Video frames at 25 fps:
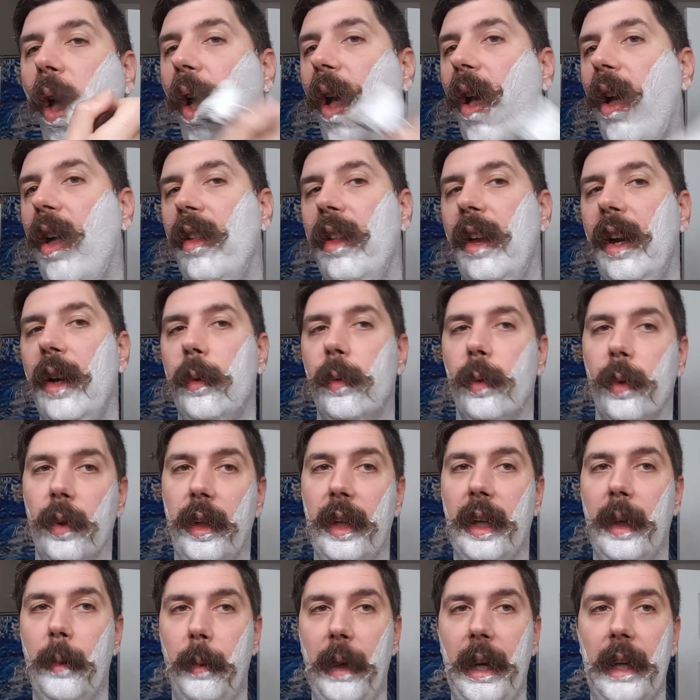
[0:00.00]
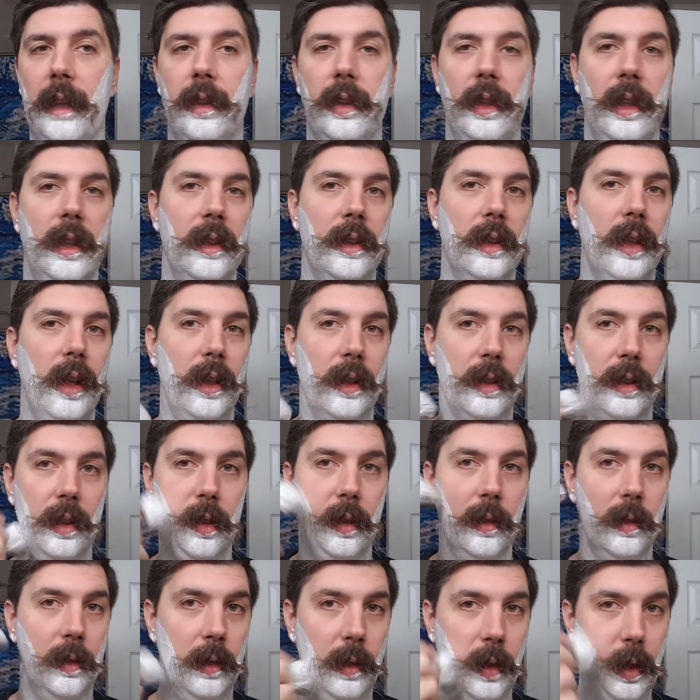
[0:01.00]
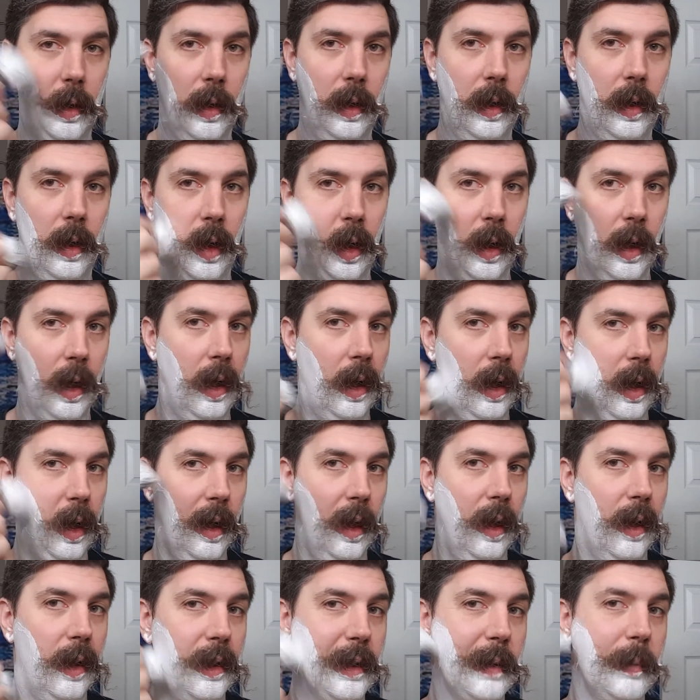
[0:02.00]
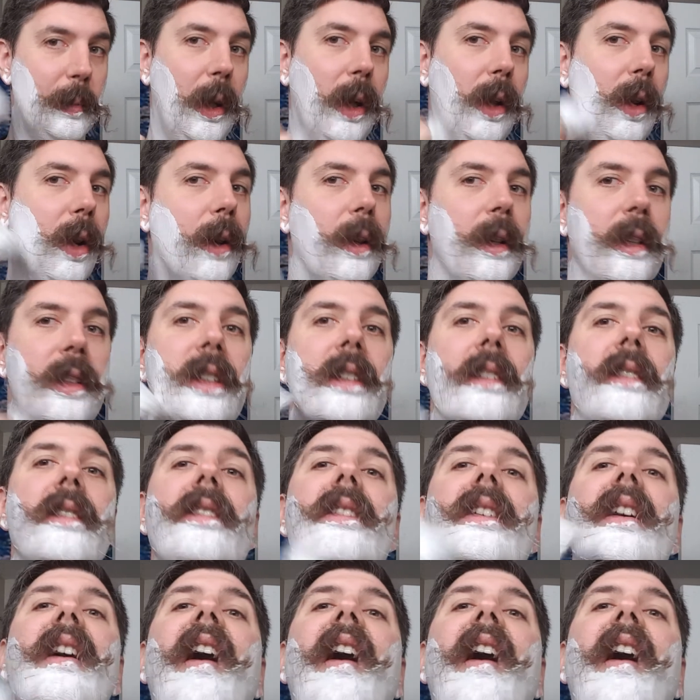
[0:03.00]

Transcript: they'd really get back to you and talk to you. Small artisans,